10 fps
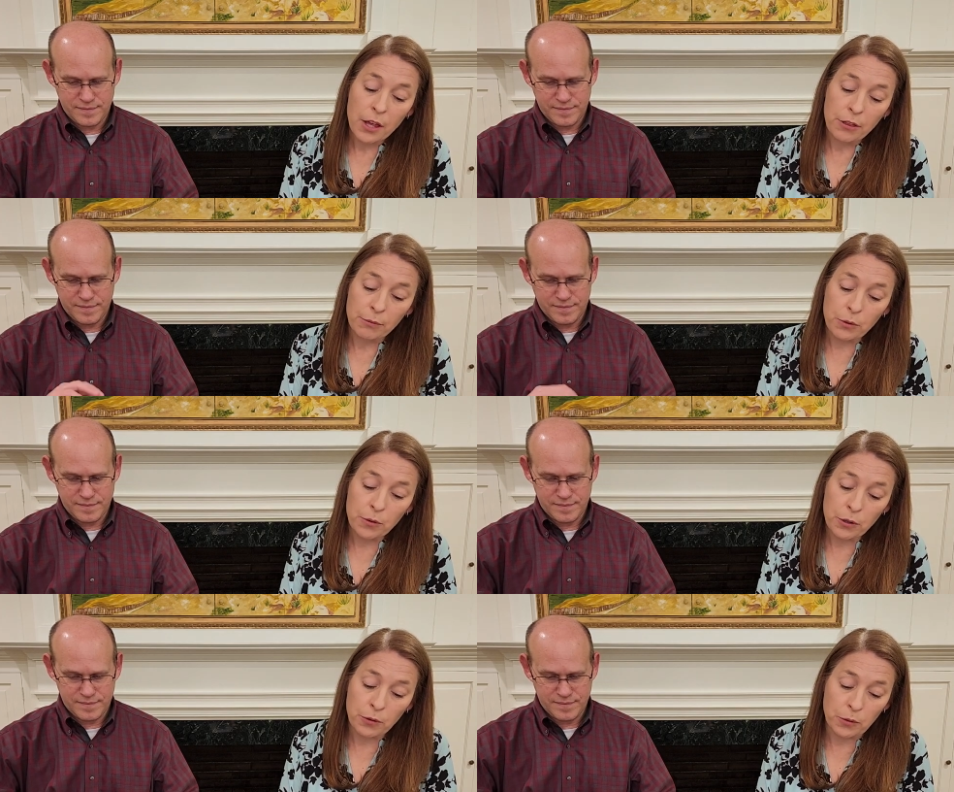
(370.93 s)
Speaker 1: through
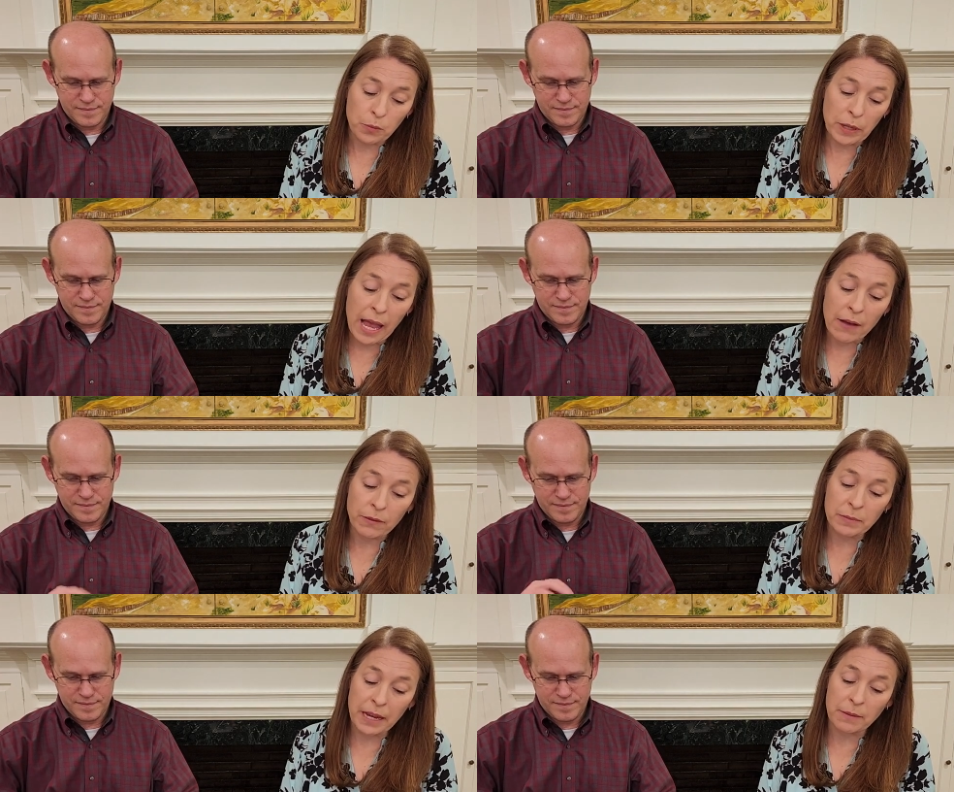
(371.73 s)
whom we have
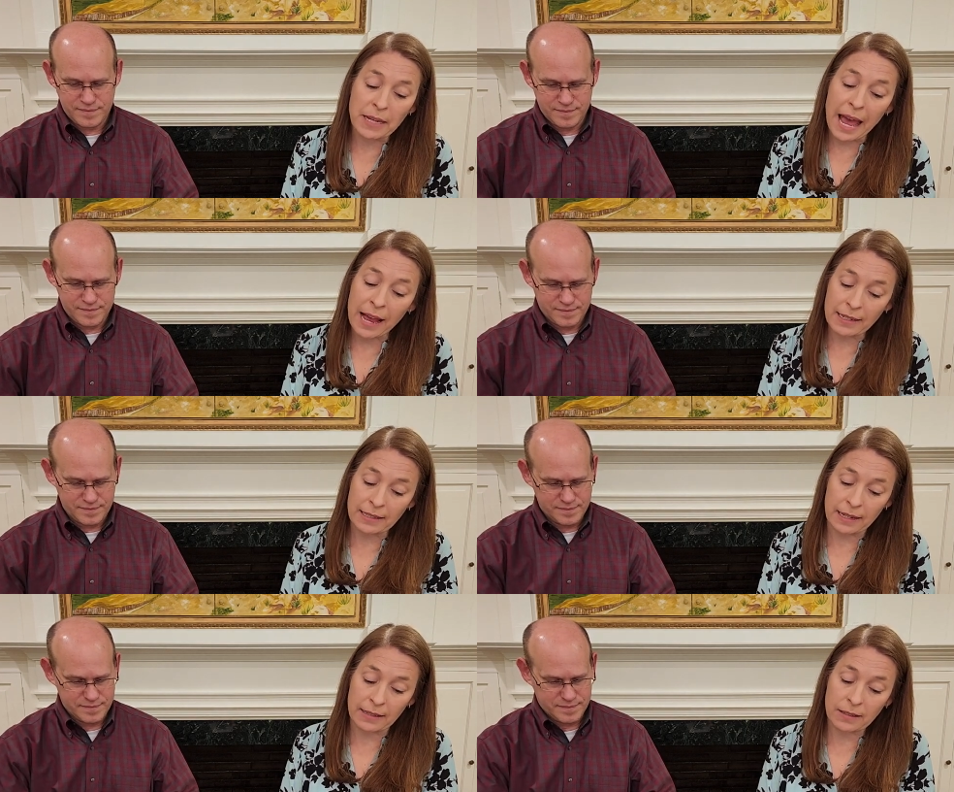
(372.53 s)
obtained
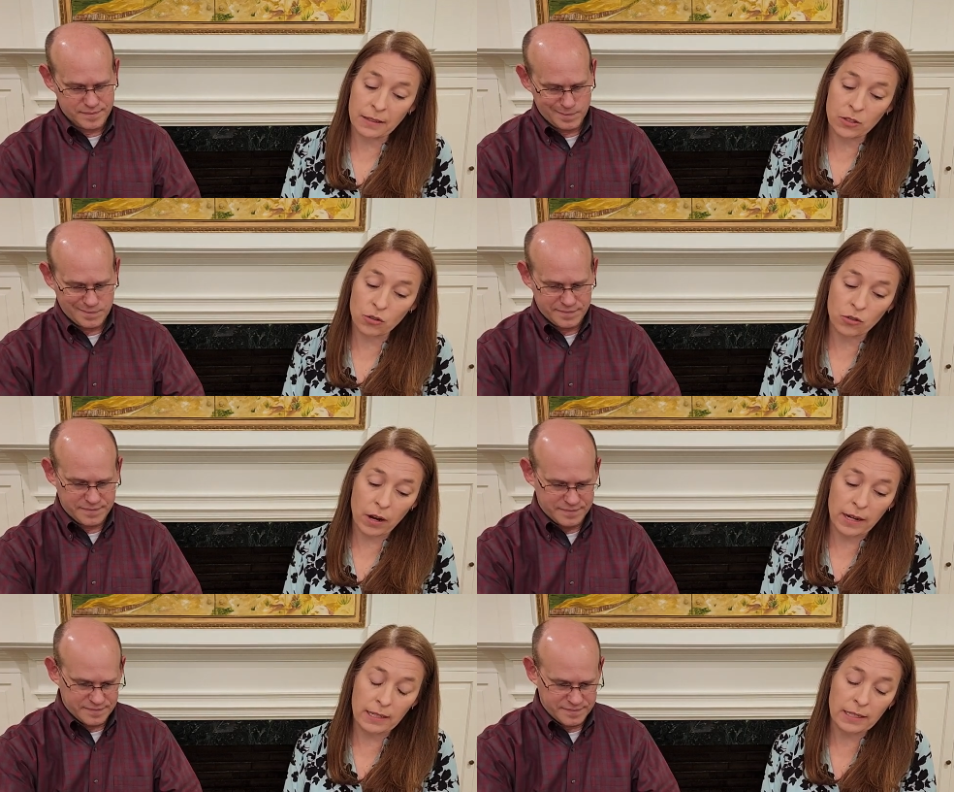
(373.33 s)
access to this
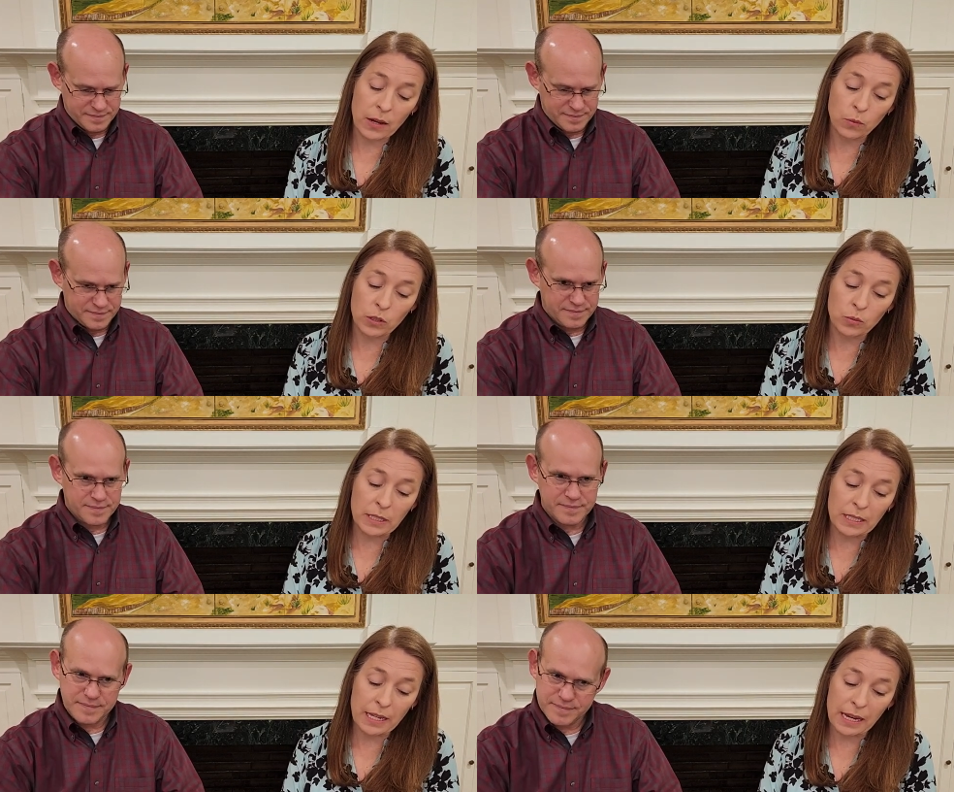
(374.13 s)
grace in which we
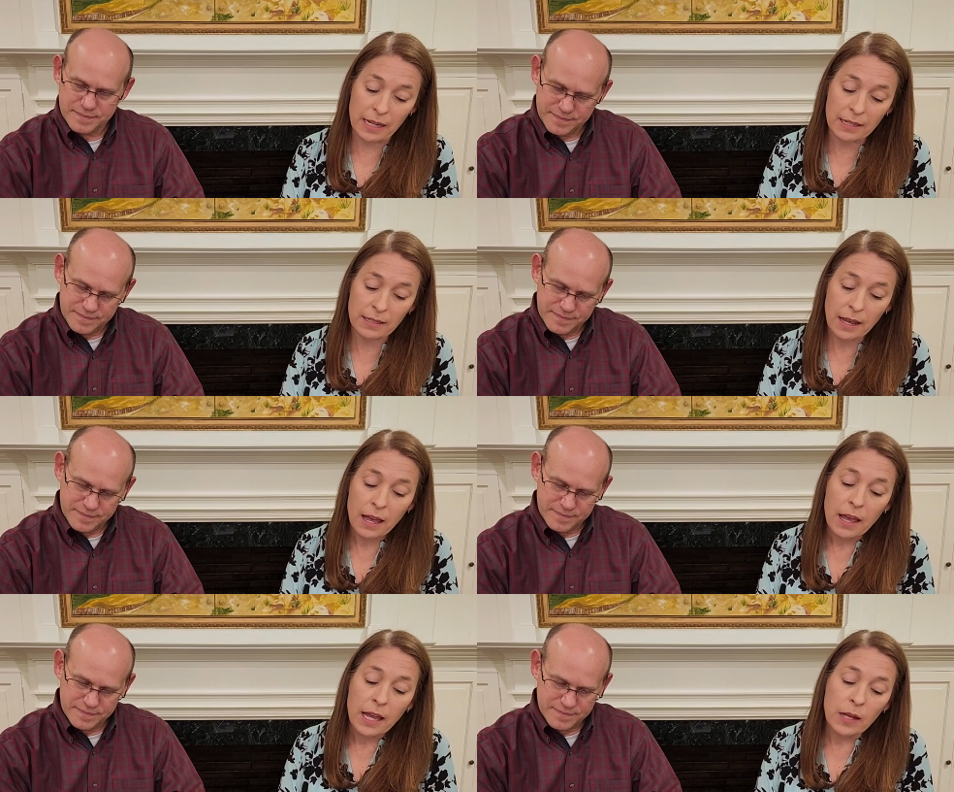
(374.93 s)
stand
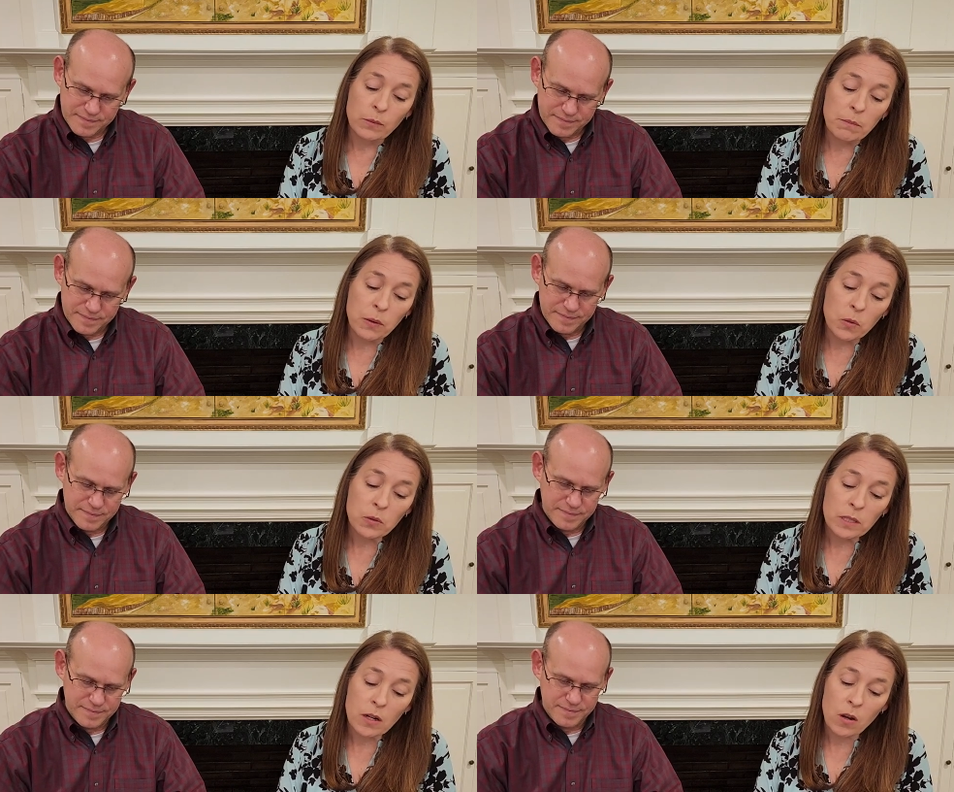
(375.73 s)
and we
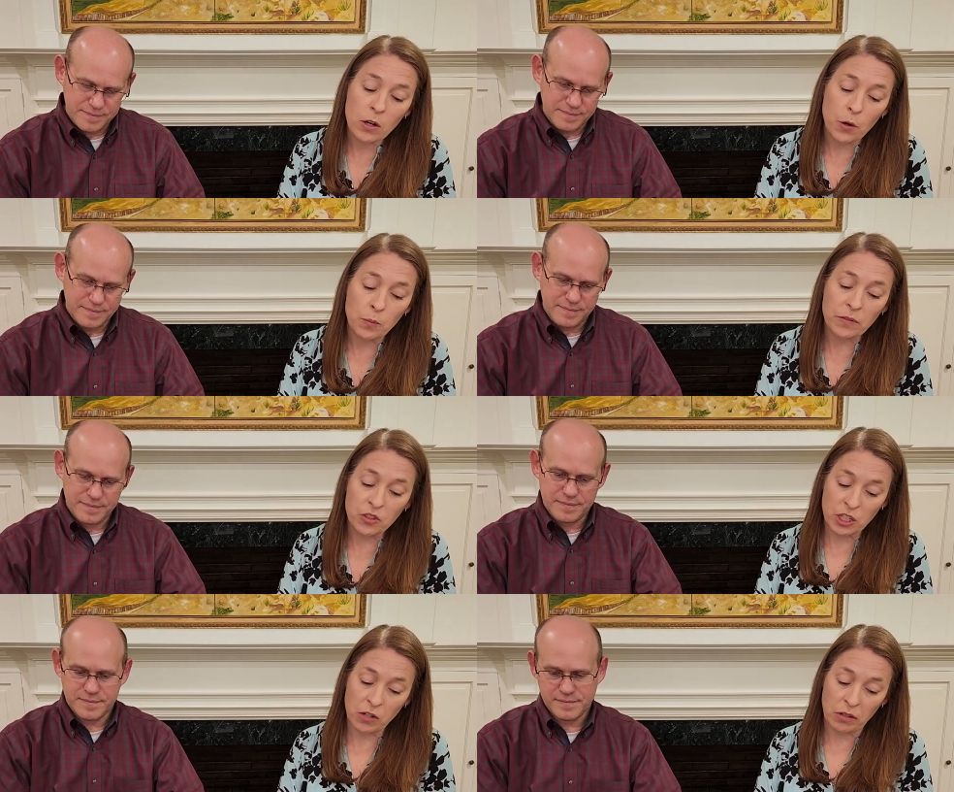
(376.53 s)
boast in our hope of
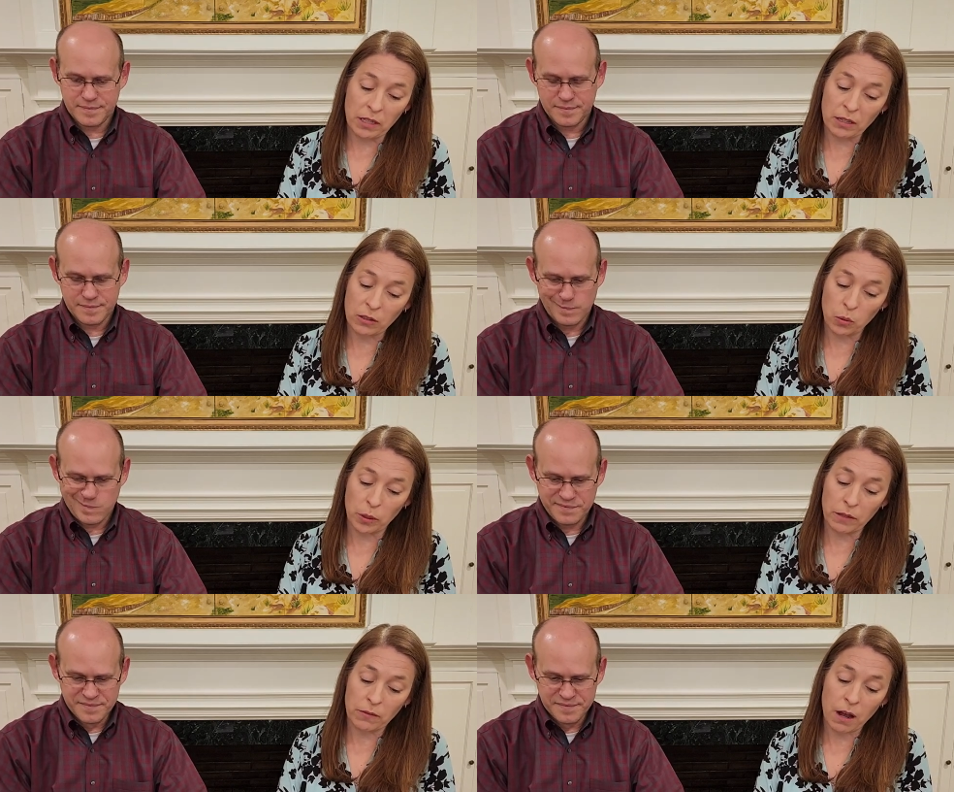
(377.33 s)
sharing the
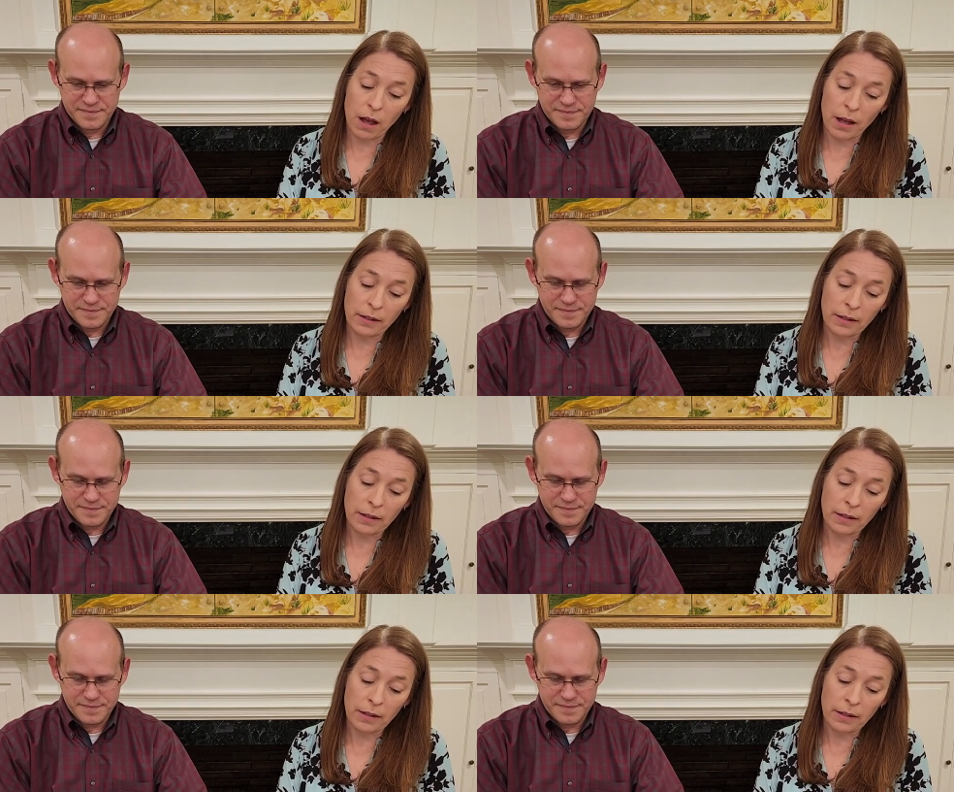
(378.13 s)
glory of God.